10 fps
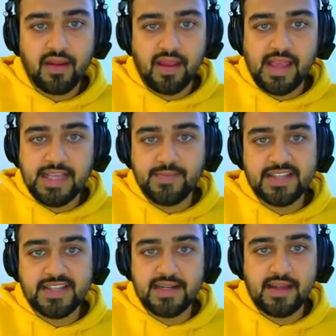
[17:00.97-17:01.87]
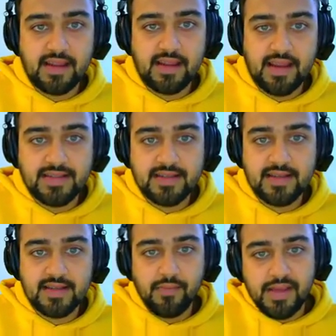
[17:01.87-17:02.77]
A is present, yes.
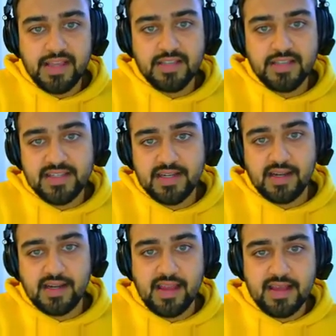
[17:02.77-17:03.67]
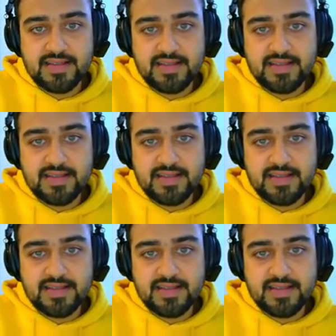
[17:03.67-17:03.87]
B is present, yes.